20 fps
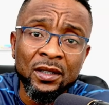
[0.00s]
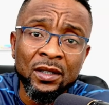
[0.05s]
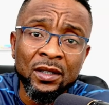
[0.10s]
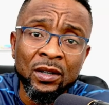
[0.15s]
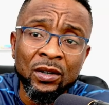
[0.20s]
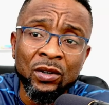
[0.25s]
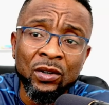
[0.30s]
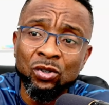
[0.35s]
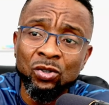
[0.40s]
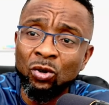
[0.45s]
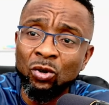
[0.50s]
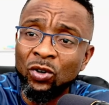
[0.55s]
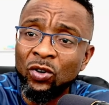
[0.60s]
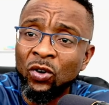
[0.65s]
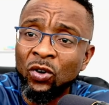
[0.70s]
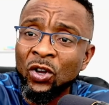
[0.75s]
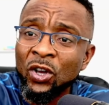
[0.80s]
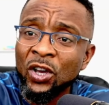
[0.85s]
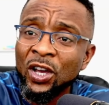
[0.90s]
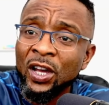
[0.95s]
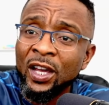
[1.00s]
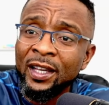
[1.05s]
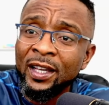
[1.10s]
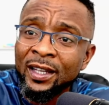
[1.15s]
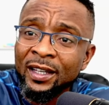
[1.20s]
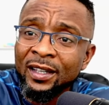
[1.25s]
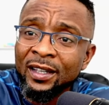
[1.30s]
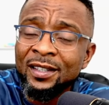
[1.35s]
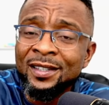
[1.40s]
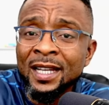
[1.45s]
So
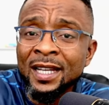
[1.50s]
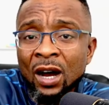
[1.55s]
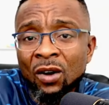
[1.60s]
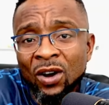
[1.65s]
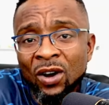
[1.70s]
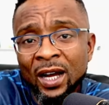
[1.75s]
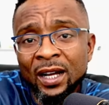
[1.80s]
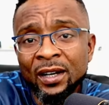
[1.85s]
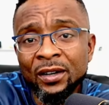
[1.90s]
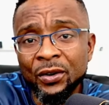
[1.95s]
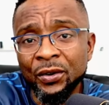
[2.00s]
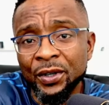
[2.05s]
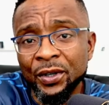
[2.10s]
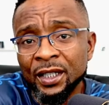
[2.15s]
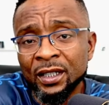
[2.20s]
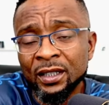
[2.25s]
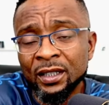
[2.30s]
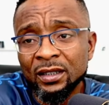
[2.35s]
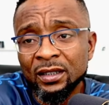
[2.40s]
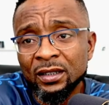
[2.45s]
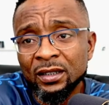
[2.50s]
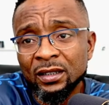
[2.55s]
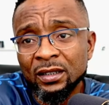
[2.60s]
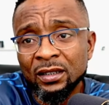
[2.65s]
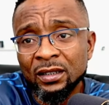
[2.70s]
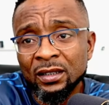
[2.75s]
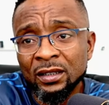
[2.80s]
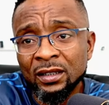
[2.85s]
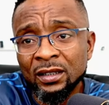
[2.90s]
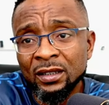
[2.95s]
he is now angry,
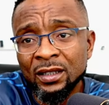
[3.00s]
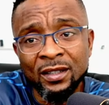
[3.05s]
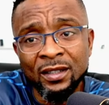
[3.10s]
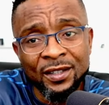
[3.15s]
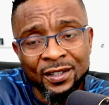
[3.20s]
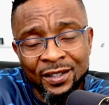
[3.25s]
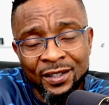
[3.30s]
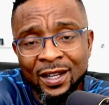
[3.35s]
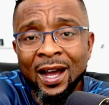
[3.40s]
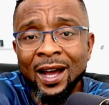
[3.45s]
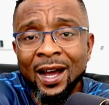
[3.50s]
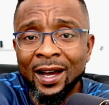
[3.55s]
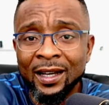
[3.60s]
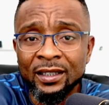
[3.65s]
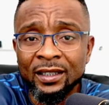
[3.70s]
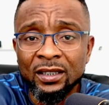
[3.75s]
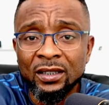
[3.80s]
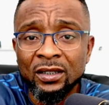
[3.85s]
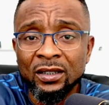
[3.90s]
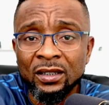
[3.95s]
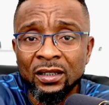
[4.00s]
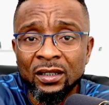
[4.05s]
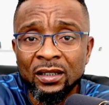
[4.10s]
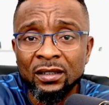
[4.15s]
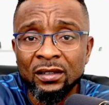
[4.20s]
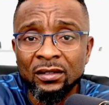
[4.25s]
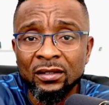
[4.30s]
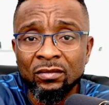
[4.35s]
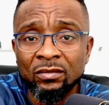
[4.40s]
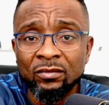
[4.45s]
he's sad
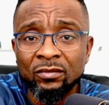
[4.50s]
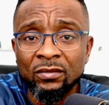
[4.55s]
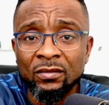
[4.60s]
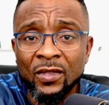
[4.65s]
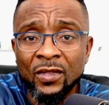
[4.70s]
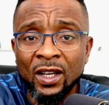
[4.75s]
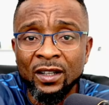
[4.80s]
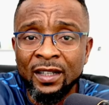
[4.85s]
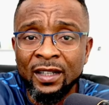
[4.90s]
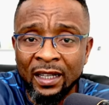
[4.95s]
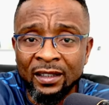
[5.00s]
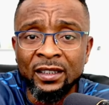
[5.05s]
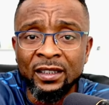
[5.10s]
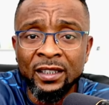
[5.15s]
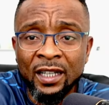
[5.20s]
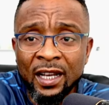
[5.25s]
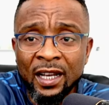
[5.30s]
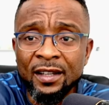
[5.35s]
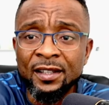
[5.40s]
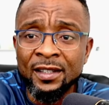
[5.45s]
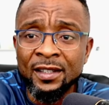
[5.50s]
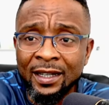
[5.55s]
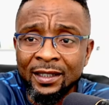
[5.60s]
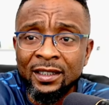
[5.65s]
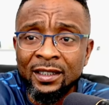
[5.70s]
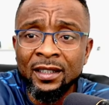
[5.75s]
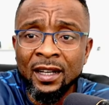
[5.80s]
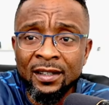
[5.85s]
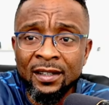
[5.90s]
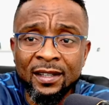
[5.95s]
that yes,
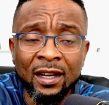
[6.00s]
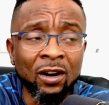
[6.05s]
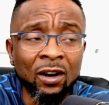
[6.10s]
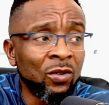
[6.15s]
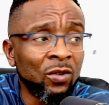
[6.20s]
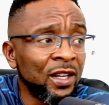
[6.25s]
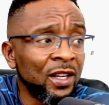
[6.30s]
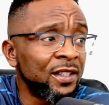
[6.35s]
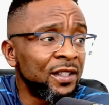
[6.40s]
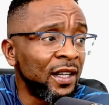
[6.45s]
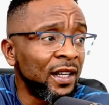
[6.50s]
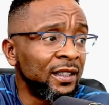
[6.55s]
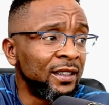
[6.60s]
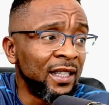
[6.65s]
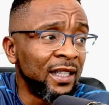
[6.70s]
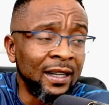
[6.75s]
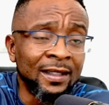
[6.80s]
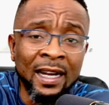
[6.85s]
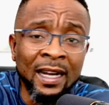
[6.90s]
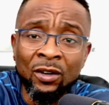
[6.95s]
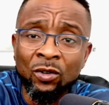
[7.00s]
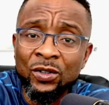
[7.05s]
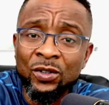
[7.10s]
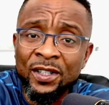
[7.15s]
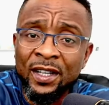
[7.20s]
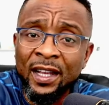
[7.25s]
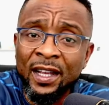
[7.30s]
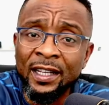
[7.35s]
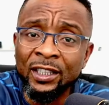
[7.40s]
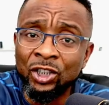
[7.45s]
Nigerians are always saying that
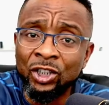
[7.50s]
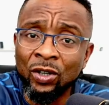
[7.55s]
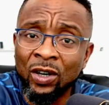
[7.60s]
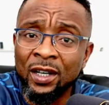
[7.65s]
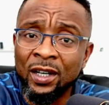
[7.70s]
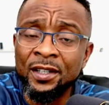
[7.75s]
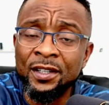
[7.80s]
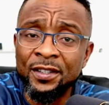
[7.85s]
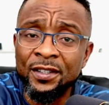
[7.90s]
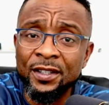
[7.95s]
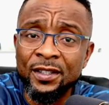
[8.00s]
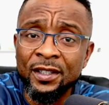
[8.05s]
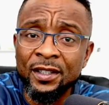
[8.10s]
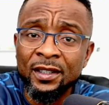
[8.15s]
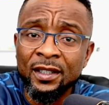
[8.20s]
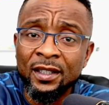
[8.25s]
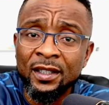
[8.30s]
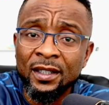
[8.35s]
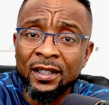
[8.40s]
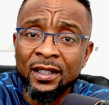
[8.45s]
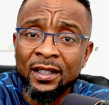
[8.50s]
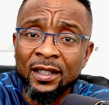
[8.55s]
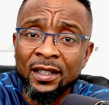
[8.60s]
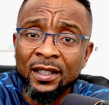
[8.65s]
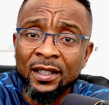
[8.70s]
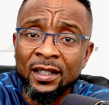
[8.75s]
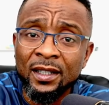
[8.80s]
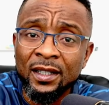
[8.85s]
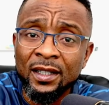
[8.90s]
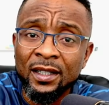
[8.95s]
Dangote enjoys
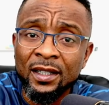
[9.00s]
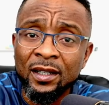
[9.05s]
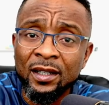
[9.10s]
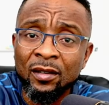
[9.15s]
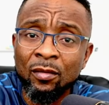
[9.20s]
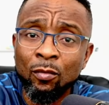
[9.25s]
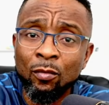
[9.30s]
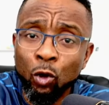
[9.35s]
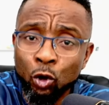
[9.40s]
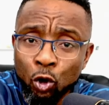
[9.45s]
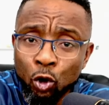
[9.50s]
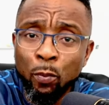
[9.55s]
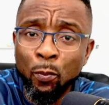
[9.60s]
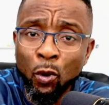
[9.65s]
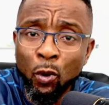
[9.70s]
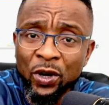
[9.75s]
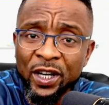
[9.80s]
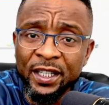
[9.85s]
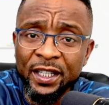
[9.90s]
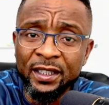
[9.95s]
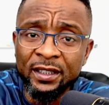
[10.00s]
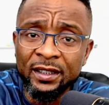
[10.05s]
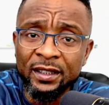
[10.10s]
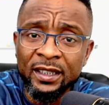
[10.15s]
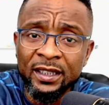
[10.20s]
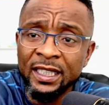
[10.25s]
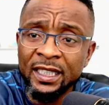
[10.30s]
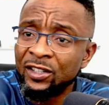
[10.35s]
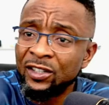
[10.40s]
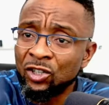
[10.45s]
monopoly,
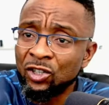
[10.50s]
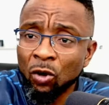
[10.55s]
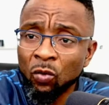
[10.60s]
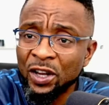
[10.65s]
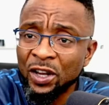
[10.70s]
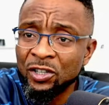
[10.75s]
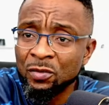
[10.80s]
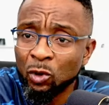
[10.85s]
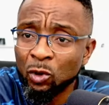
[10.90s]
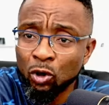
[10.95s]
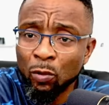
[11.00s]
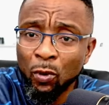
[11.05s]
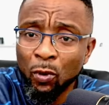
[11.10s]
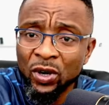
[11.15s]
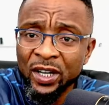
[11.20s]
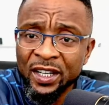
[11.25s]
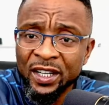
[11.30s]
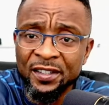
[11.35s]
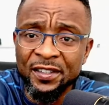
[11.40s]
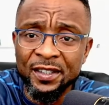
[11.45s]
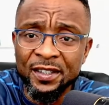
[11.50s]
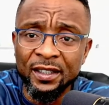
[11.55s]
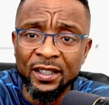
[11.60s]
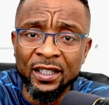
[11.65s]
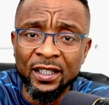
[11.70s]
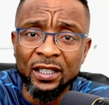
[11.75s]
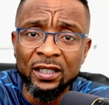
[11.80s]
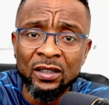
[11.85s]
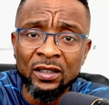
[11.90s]
is always monopolistic.